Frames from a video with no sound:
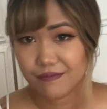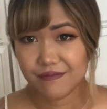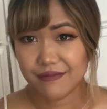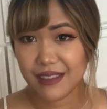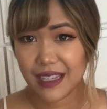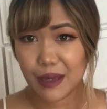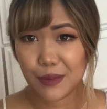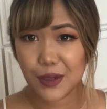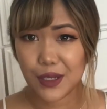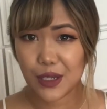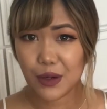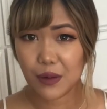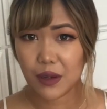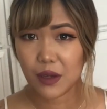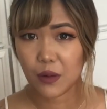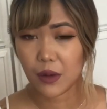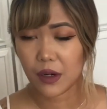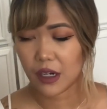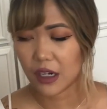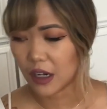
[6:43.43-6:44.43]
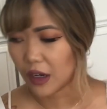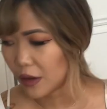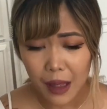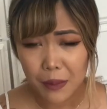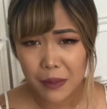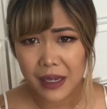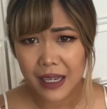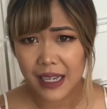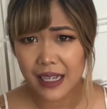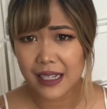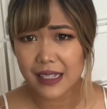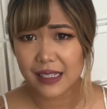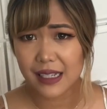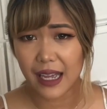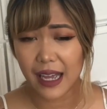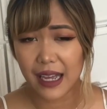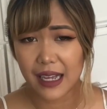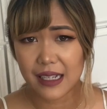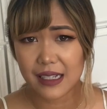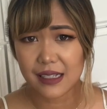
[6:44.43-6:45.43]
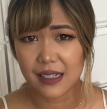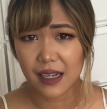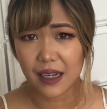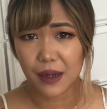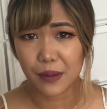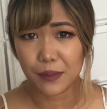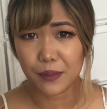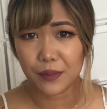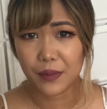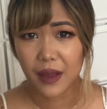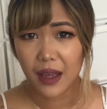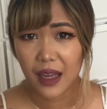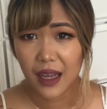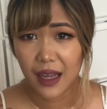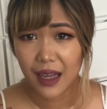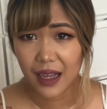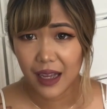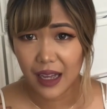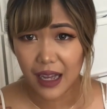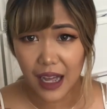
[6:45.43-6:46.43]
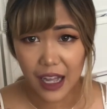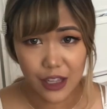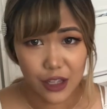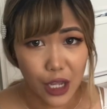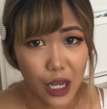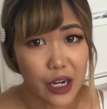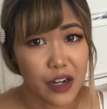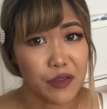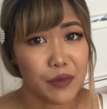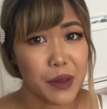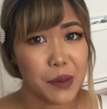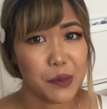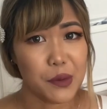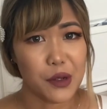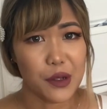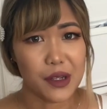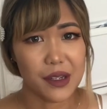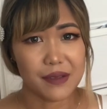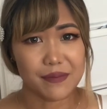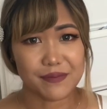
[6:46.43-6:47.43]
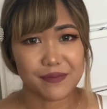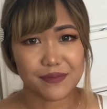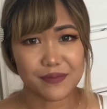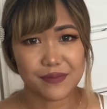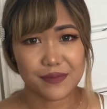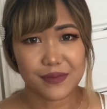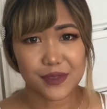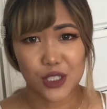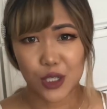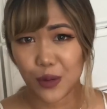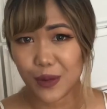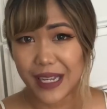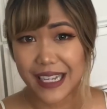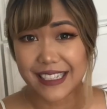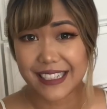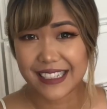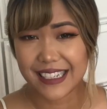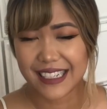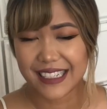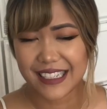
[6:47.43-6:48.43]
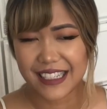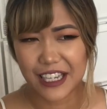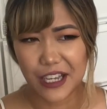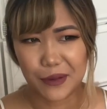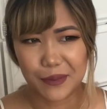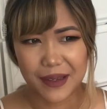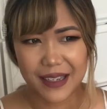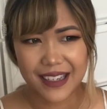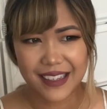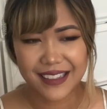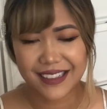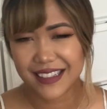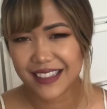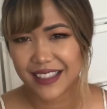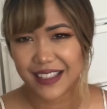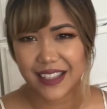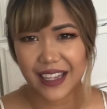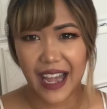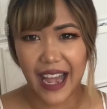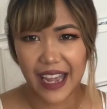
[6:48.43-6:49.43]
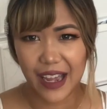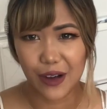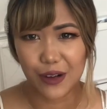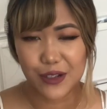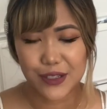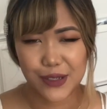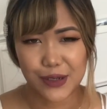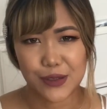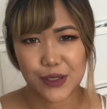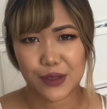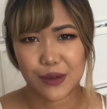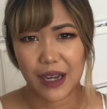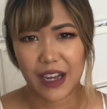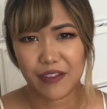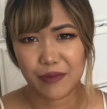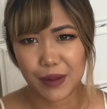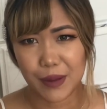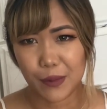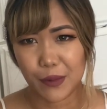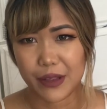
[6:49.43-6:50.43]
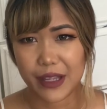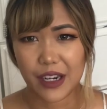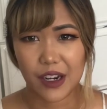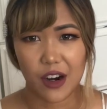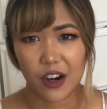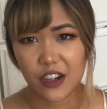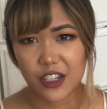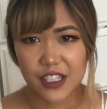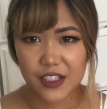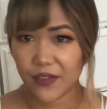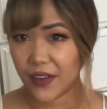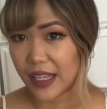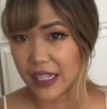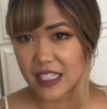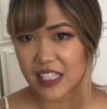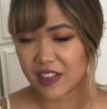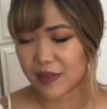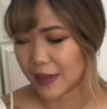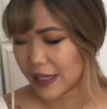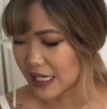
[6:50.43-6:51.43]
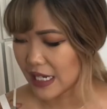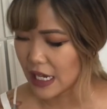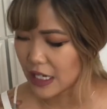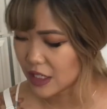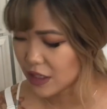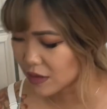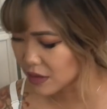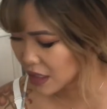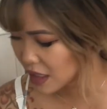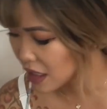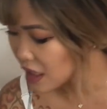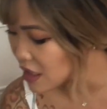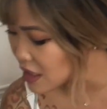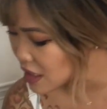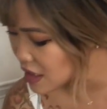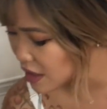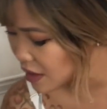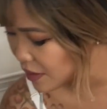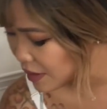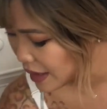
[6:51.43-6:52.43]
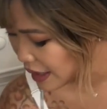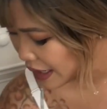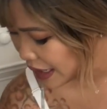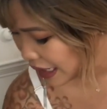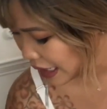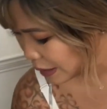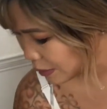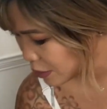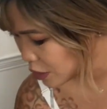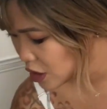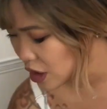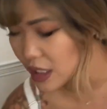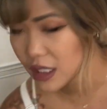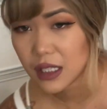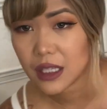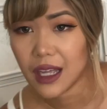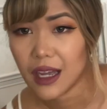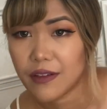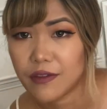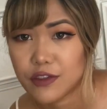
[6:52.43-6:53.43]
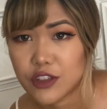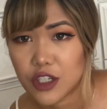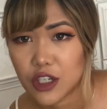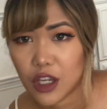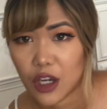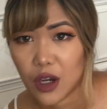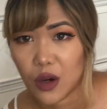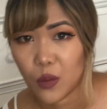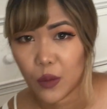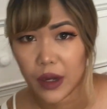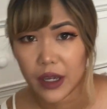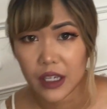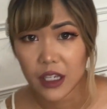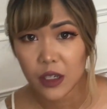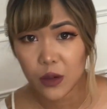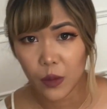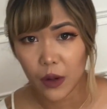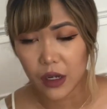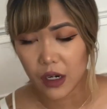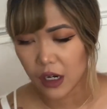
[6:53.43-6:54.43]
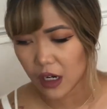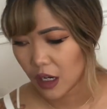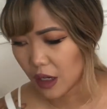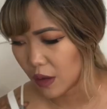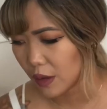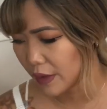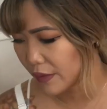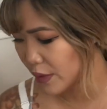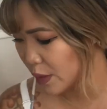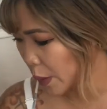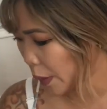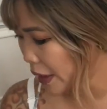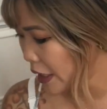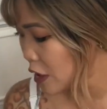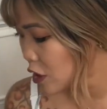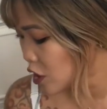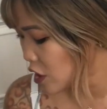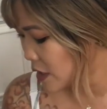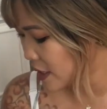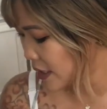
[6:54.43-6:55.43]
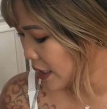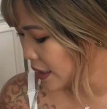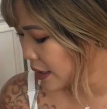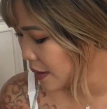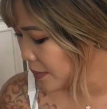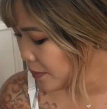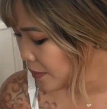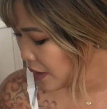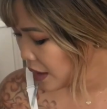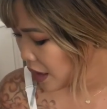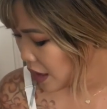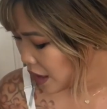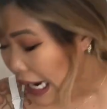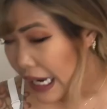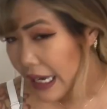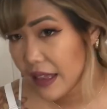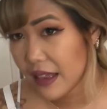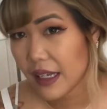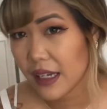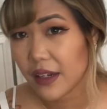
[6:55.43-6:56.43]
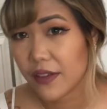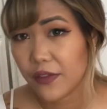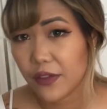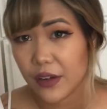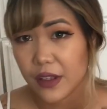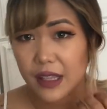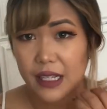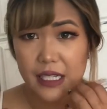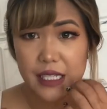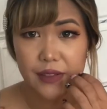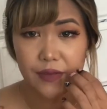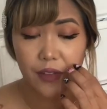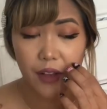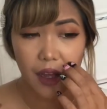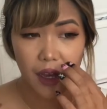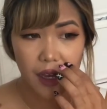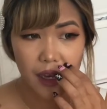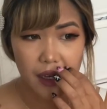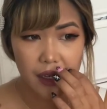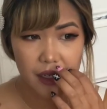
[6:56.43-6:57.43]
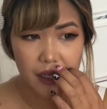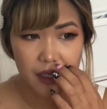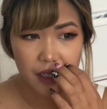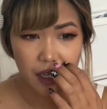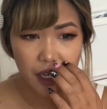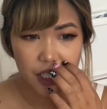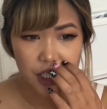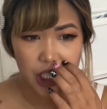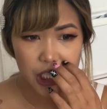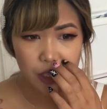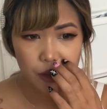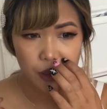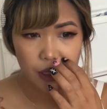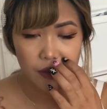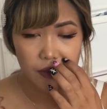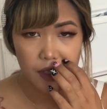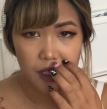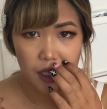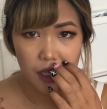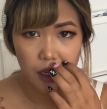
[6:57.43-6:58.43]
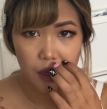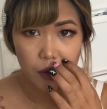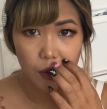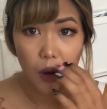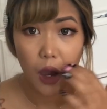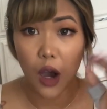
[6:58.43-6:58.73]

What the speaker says: Let me know what you want to know, because as a lot of people don't hesitate to tell me, I also do have people that aren't fans of my tattoos at all. So I would just love to know what you want to know if you are interested. I think for this vlog, gosh, I don't even know.